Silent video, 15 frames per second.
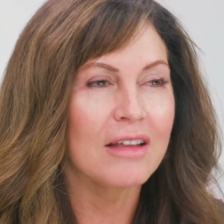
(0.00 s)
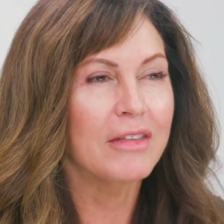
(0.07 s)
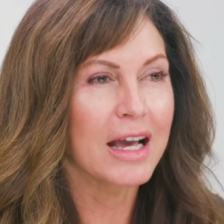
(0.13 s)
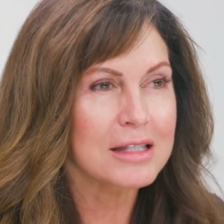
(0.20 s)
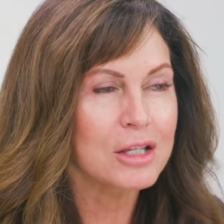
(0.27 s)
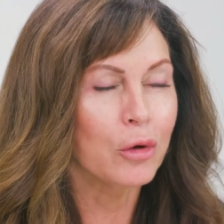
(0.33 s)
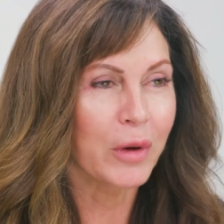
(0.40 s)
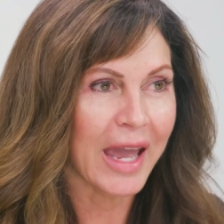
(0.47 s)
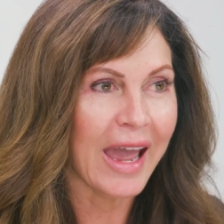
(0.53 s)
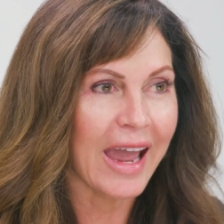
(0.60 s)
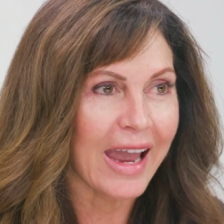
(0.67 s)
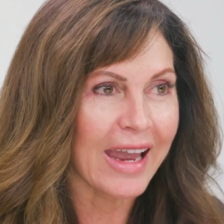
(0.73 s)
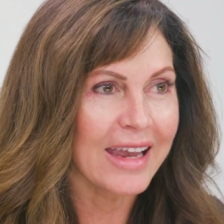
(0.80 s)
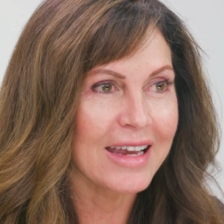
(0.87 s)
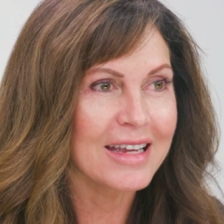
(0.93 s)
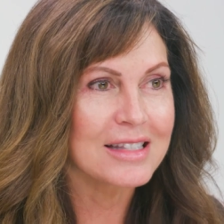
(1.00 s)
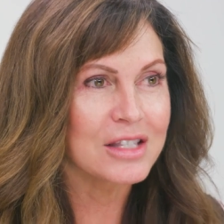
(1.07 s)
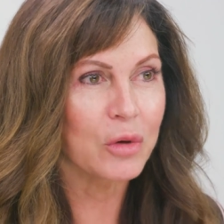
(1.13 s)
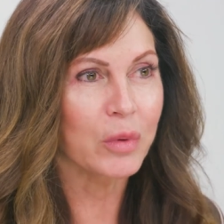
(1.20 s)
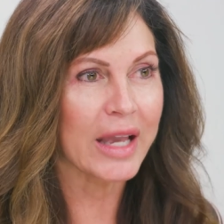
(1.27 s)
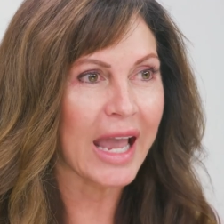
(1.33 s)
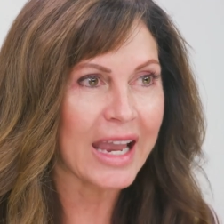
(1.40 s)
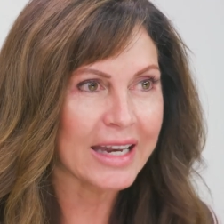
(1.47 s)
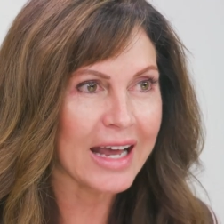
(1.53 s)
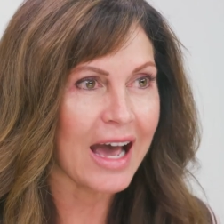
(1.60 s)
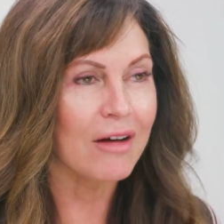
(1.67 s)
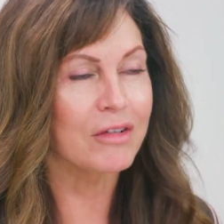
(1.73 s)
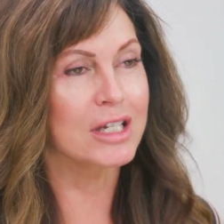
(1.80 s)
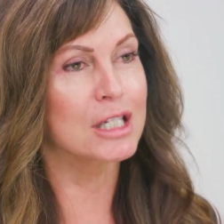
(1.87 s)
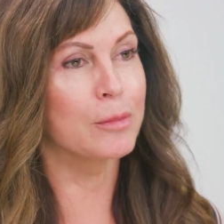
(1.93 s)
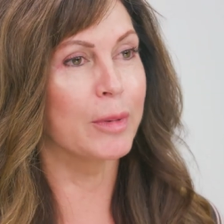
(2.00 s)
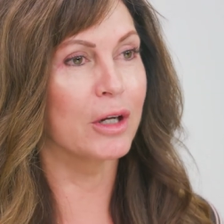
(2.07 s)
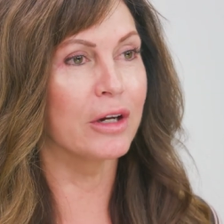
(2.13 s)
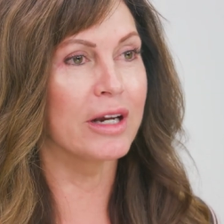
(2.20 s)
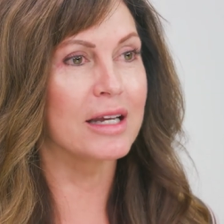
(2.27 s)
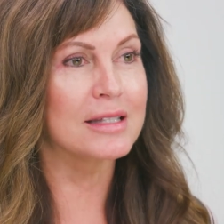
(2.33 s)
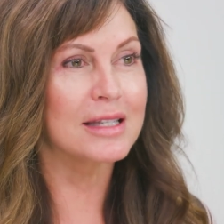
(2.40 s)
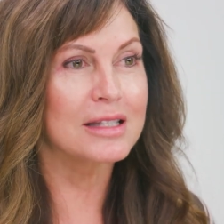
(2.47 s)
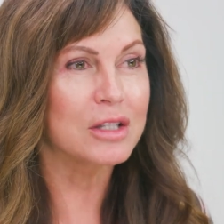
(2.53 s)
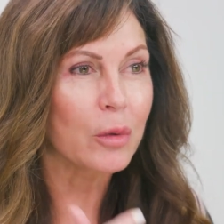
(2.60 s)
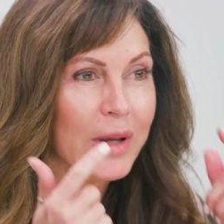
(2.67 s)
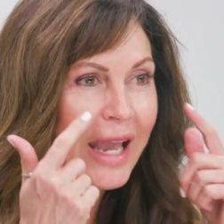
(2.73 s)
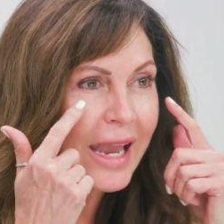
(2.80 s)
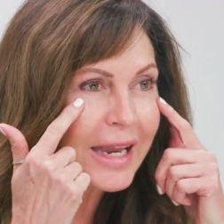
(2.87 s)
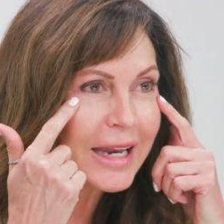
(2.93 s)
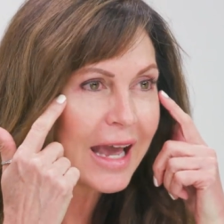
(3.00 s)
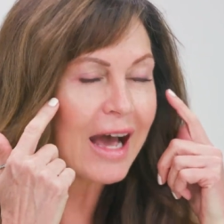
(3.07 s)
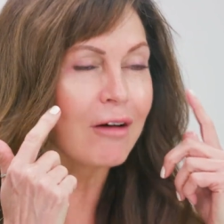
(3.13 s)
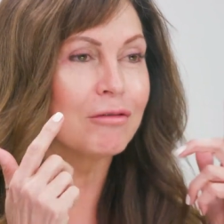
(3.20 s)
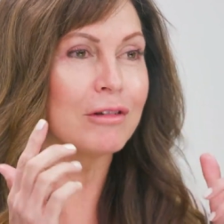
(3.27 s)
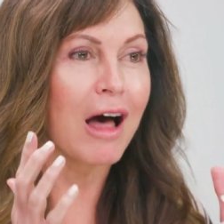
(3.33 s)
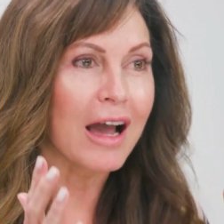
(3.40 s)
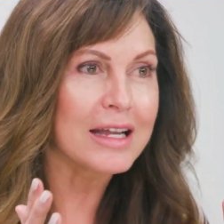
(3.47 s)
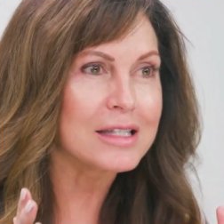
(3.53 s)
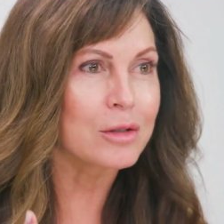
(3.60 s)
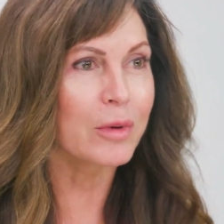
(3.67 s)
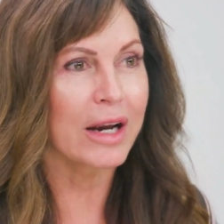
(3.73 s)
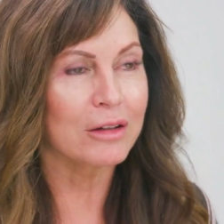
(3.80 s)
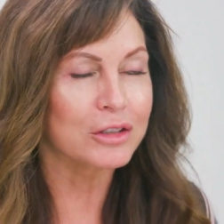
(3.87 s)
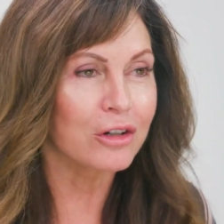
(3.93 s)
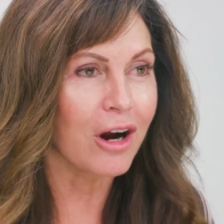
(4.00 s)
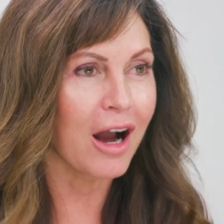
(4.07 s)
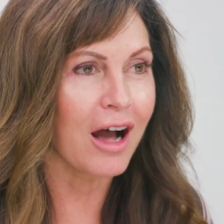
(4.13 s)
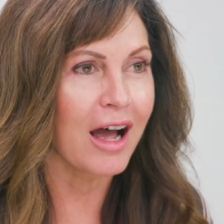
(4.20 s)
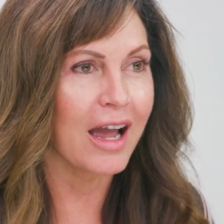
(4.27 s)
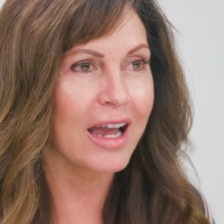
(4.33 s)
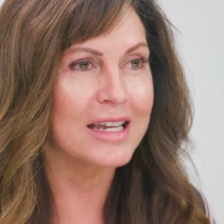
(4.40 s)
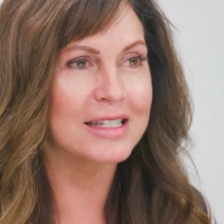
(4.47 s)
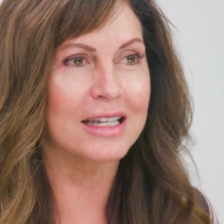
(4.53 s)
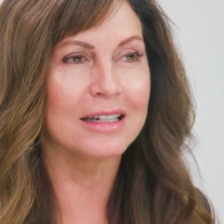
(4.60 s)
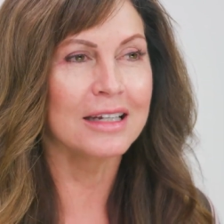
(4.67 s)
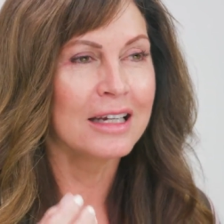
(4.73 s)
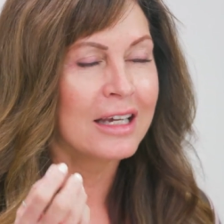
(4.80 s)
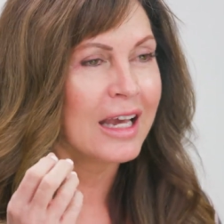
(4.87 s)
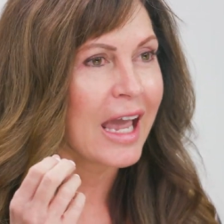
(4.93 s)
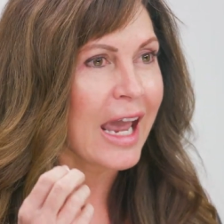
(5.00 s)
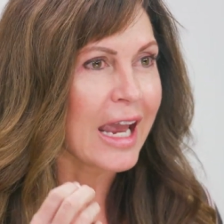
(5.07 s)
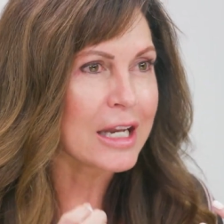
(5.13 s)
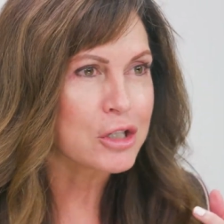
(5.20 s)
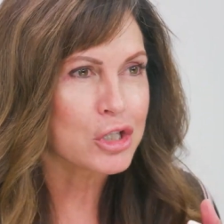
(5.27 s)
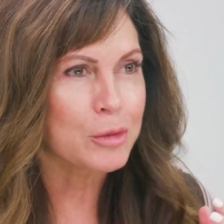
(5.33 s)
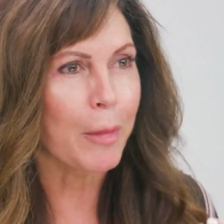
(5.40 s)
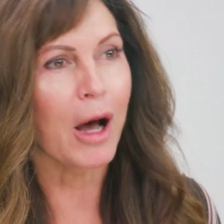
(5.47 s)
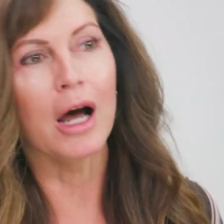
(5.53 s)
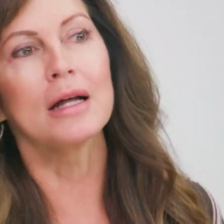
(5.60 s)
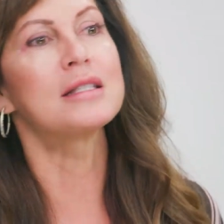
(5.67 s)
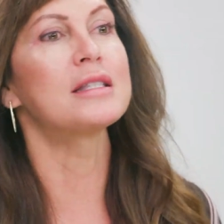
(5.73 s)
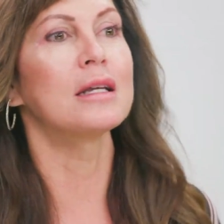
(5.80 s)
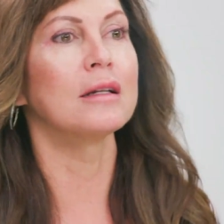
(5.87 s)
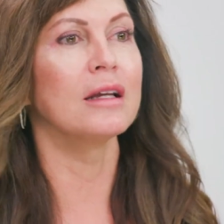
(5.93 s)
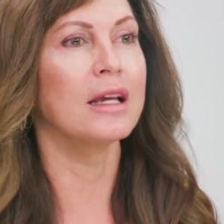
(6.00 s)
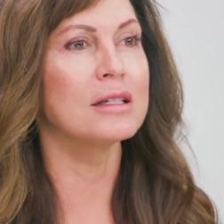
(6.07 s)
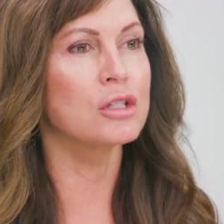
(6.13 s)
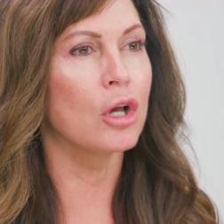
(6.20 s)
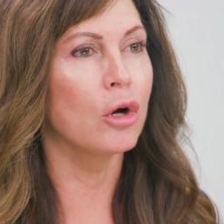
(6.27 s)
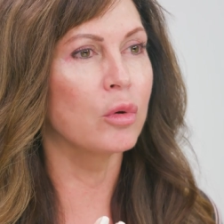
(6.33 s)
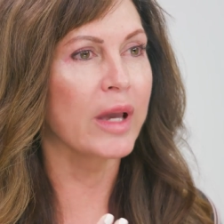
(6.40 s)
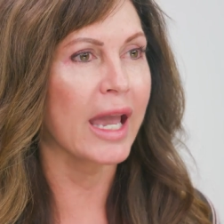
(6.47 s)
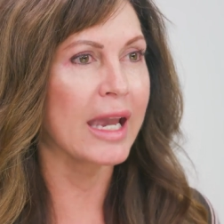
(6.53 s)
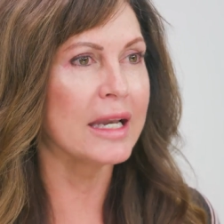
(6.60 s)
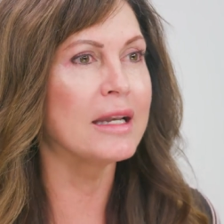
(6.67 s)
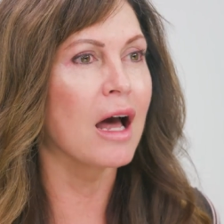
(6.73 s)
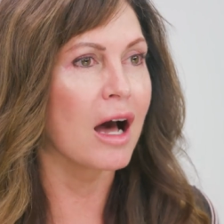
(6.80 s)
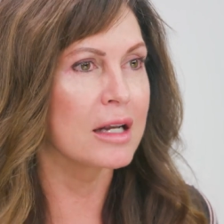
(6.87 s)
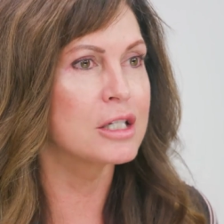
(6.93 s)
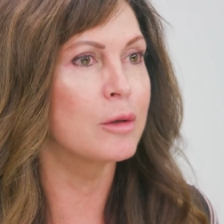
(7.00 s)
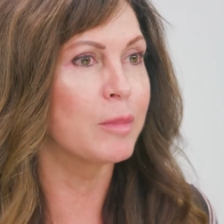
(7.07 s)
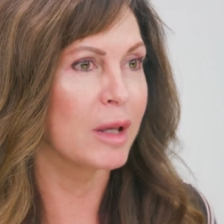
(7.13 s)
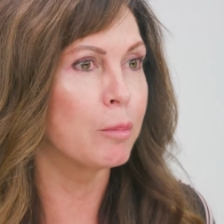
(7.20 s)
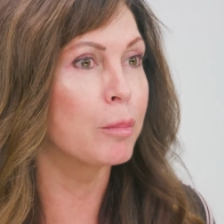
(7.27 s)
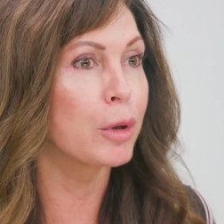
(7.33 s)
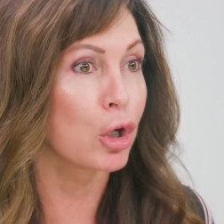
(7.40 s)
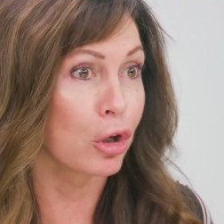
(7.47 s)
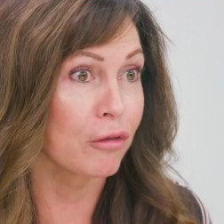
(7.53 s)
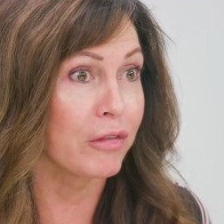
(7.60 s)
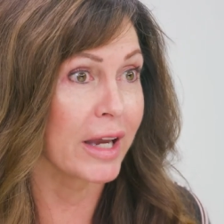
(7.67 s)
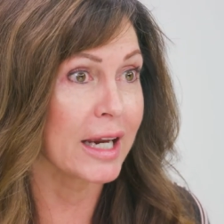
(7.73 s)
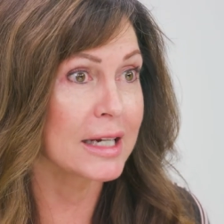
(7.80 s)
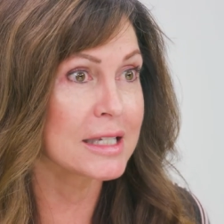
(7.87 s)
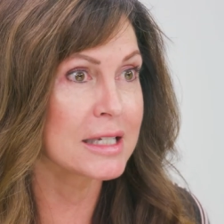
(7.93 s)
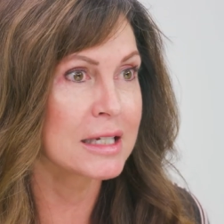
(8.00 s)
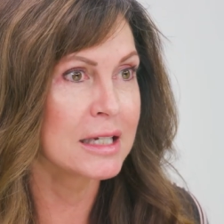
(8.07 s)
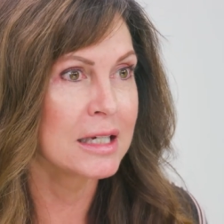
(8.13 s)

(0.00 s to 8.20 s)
and that's okay. It's okay to have experience. It's okay to have lines around your eyes and age spots, and it's okay not to be perfect.